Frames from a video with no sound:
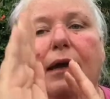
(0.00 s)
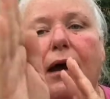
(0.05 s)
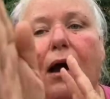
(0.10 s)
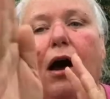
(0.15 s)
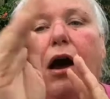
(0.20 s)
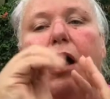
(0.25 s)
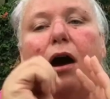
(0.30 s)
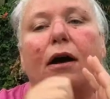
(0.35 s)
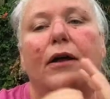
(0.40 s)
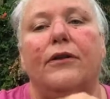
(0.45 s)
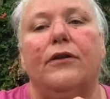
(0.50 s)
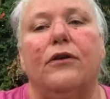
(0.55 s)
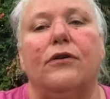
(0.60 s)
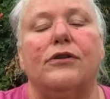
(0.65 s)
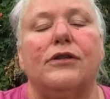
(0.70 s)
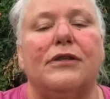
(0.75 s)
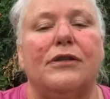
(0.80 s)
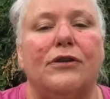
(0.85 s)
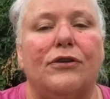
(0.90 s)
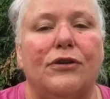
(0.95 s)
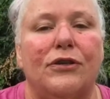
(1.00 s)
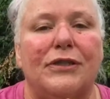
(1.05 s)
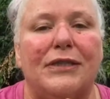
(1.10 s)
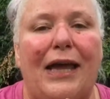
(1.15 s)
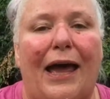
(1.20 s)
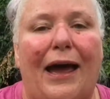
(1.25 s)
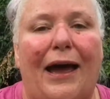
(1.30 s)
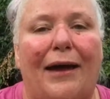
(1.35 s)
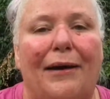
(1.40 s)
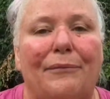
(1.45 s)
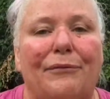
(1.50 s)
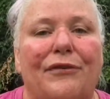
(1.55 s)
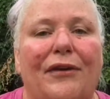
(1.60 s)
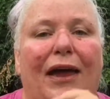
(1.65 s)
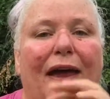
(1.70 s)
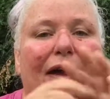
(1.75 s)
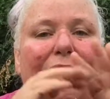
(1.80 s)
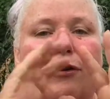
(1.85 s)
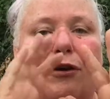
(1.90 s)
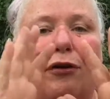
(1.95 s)
on those little tabs
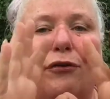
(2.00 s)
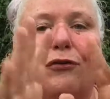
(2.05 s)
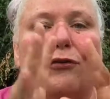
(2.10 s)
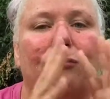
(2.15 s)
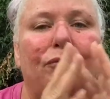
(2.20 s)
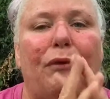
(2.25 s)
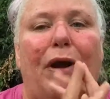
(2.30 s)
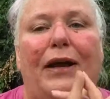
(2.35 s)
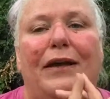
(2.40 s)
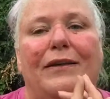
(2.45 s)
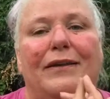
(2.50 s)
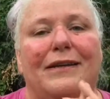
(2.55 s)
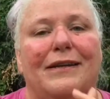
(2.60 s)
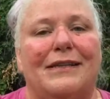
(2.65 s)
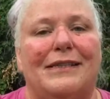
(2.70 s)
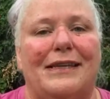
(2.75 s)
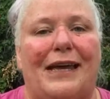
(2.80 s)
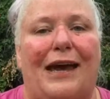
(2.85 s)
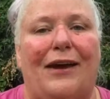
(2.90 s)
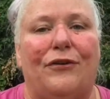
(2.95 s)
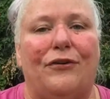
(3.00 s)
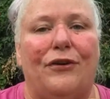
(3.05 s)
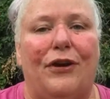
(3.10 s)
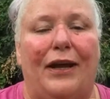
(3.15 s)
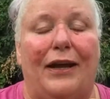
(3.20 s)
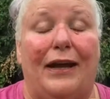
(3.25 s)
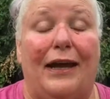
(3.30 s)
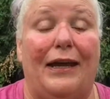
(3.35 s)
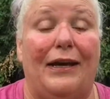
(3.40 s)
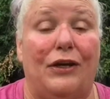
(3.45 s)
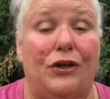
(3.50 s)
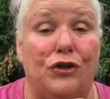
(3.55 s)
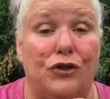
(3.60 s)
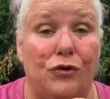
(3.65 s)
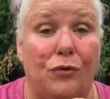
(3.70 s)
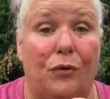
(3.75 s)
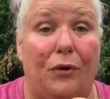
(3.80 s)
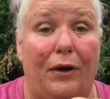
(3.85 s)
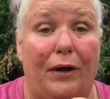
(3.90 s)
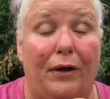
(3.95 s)
and go directly to Saturday and
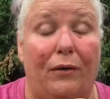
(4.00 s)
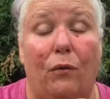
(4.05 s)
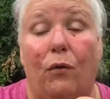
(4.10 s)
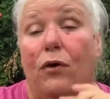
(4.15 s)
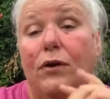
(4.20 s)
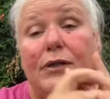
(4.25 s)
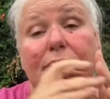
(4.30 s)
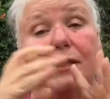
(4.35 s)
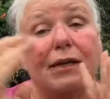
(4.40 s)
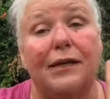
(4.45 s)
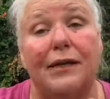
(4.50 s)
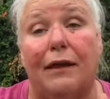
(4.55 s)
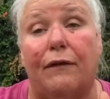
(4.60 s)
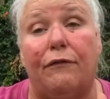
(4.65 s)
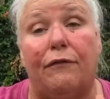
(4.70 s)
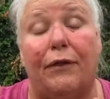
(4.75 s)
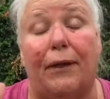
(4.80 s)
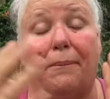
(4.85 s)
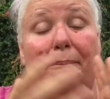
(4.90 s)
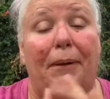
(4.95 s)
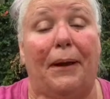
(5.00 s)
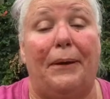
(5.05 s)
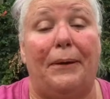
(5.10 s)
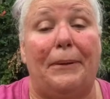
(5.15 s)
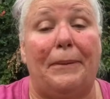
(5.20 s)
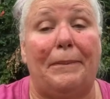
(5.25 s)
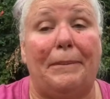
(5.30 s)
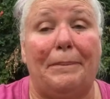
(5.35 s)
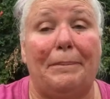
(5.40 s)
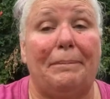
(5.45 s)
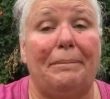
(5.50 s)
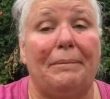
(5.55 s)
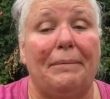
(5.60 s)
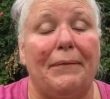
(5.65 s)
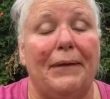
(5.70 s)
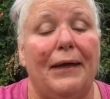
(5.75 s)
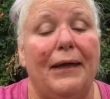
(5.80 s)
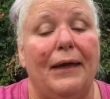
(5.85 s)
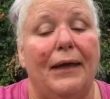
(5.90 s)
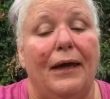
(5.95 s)
enjoy, or Sunday for that matter.
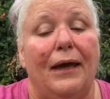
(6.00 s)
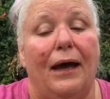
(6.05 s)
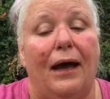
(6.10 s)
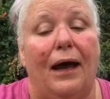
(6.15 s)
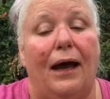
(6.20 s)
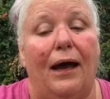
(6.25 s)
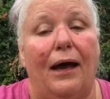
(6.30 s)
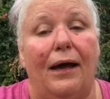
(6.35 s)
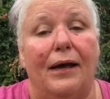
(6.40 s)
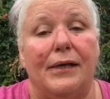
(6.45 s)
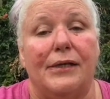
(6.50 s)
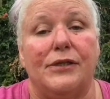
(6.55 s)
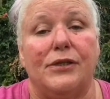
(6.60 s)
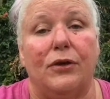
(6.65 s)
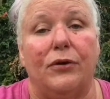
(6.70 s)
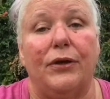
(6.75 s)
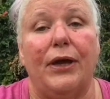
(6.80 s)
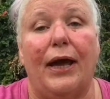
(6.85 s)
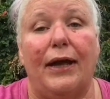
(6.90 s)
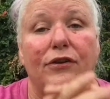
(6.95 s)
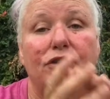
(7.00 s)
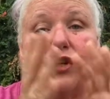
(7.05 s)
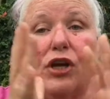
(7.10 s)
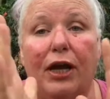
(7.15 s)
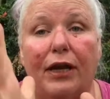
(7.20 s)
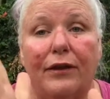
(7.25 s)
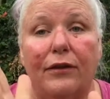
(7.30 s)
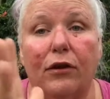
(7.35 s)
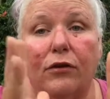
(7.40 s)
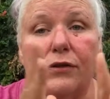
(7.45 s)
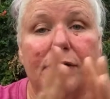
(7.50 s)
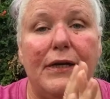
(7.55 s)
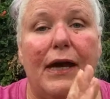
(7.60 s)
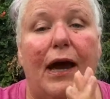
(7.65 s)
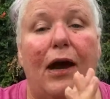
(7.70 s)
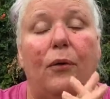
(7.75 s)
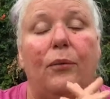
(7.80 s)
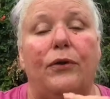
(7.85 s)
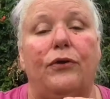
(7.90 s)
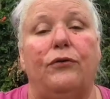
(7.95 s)
So check those
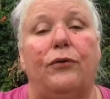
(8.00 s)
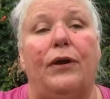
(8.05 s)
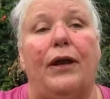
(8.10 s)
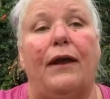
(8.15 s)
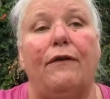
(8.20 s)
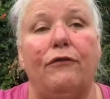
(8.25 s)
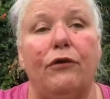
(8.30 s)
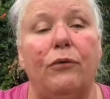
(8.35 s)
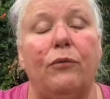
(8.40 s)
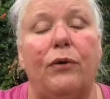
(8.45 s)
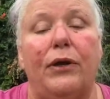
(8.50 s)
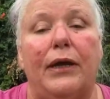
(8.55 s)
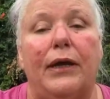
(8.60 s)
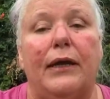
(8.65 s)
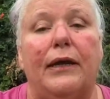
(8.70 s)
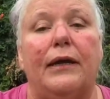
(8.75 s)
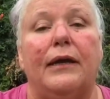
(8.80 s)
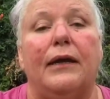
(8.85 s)
out. We do it every week,